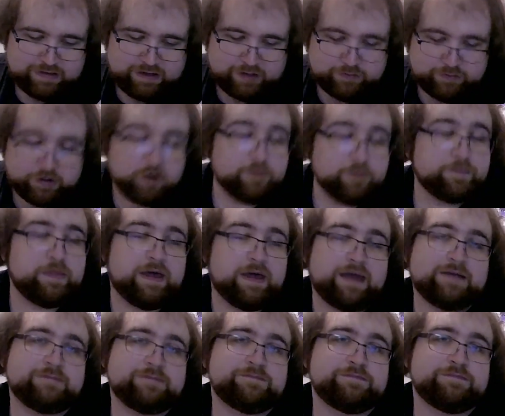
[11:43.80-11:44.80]
I would hope
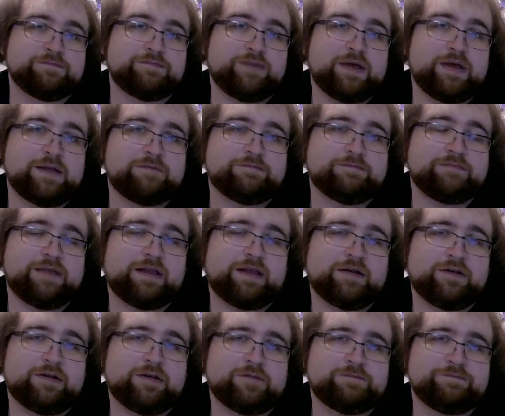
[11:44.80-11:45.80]
that. But, I
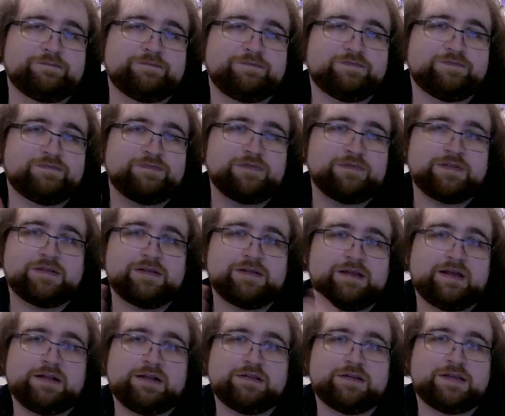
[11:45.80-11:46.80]
don't know. I
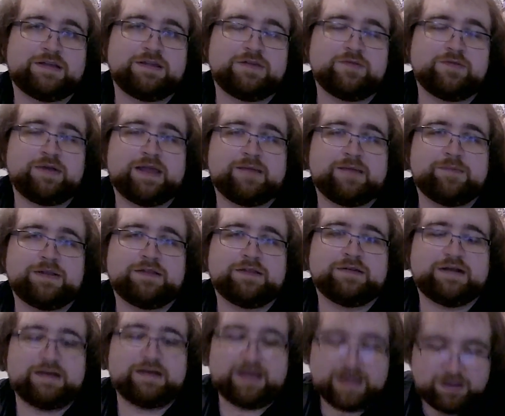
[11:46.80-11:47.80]
gotta look at you. I can't be
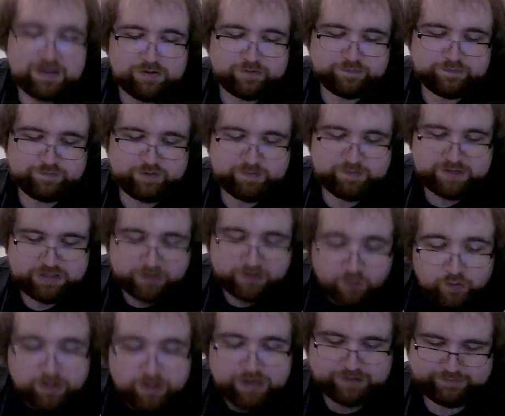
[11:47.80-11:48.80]
looking down. What am I
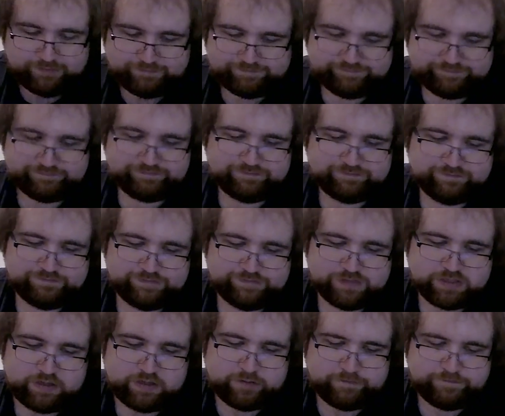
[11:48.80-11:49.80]
doing?
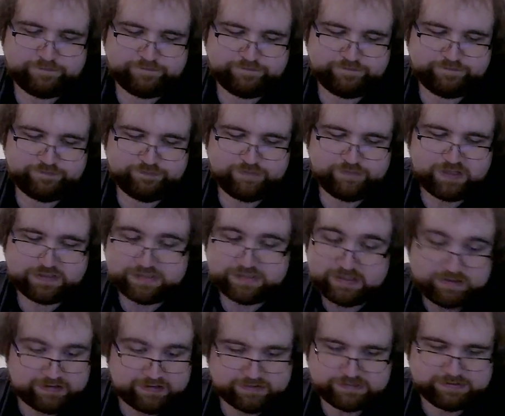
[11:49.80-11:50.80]
So, I
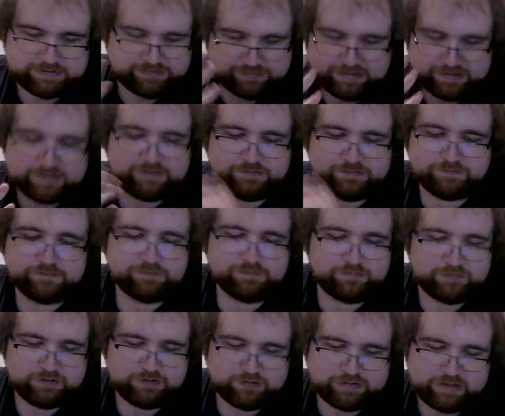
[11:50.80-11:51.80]
say that as I then
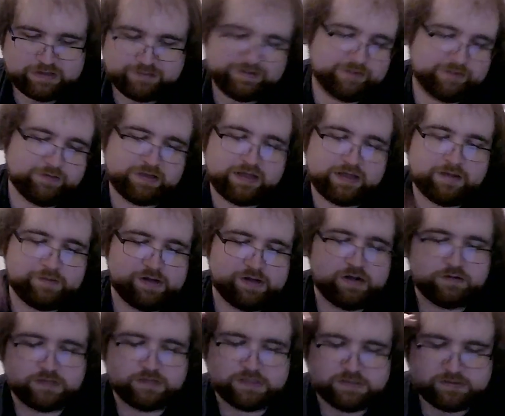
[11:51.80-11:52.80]
look down. But I'm looking at my
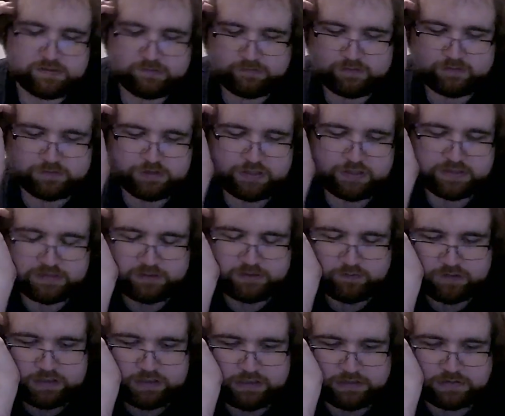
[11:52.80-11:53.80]
notes because I'm trying to see
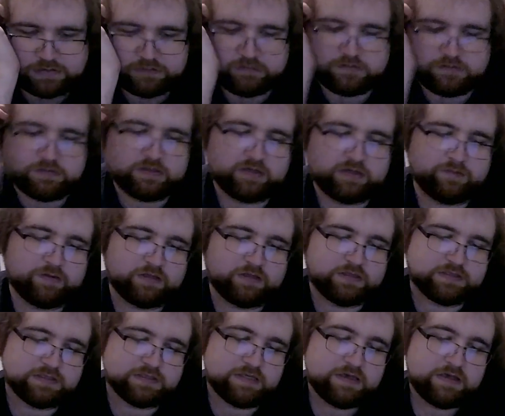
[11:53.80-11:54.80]
what the next thing to talk about
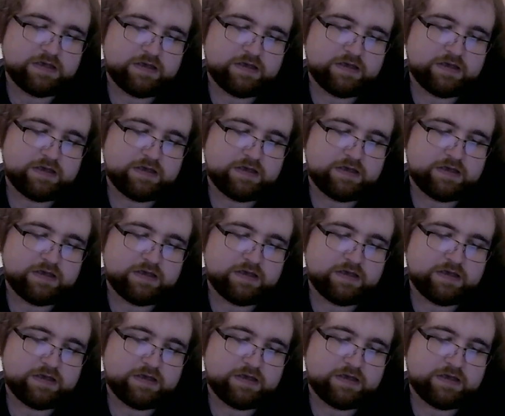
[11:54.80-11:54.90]
is.